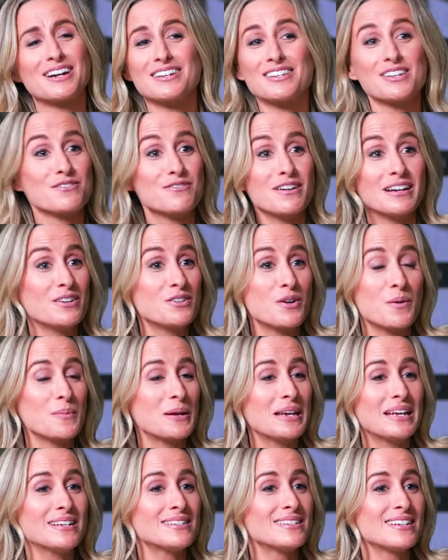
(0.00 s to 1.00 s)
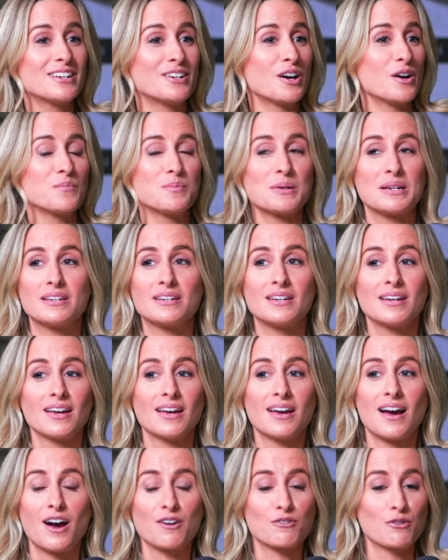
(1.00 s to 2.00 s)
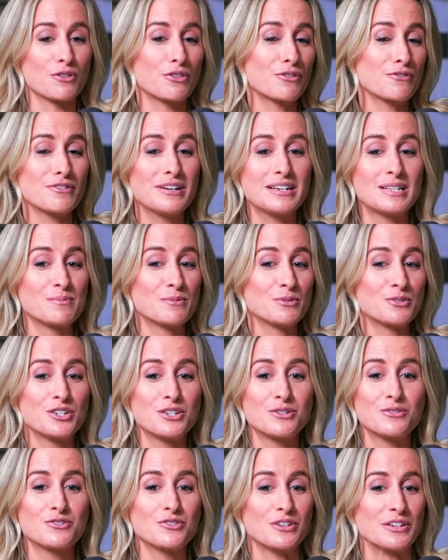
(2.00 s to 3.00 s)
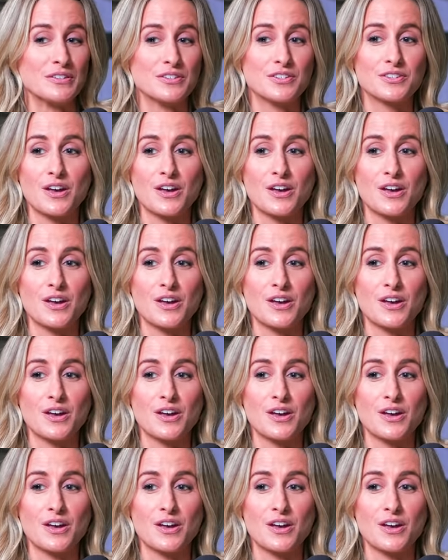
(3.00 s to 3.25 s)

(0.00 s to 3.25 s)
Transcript: because it's really not been easy. You know, I've been I've got three small children,